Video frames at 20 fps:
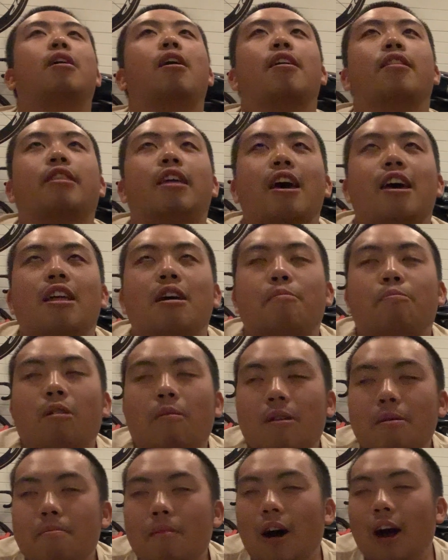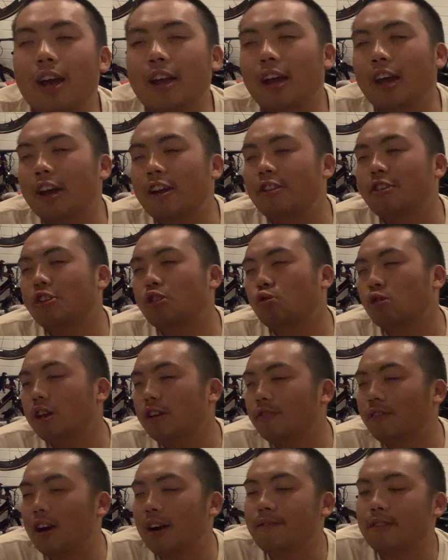out there that probably my age,
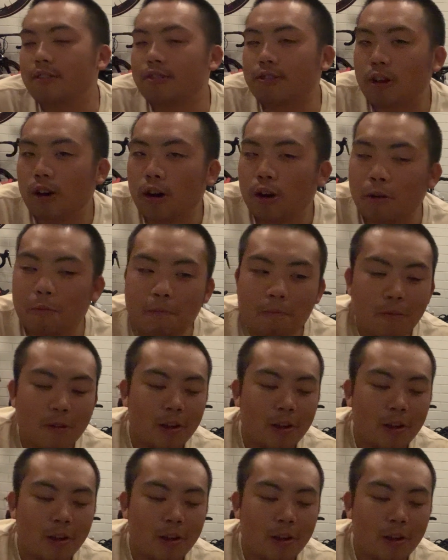25 years old,